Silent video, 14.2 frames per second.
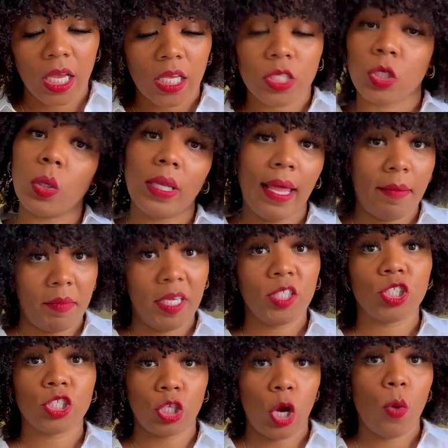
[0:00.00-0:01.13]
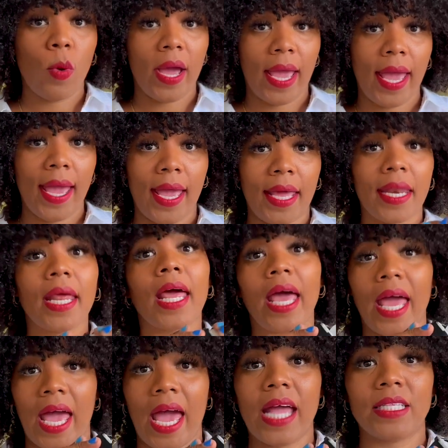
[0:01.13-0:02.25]
So let me just go ahead
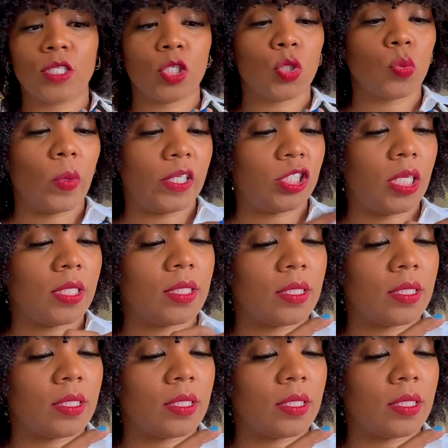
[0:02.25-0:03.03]
and switch it.